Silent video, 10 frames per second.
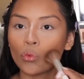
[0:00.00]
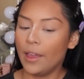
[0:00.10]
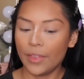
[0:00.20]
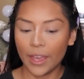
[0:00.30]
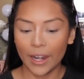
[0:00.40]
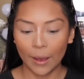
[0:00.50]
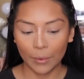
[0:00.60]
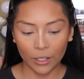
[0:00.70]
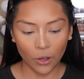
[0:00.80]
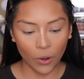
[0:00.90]
And then I'm
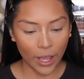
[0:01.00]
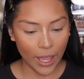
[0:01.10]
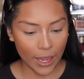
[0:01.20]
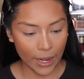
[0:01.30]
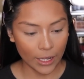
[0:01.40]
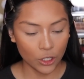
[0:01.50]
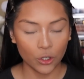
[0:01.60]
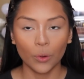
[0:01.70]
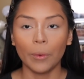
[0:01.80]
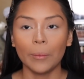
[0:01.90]
gonna go ahead and
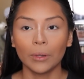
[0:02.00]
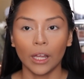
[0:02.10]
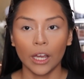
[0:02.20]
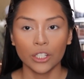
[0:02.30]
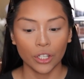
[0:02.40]
do my blush.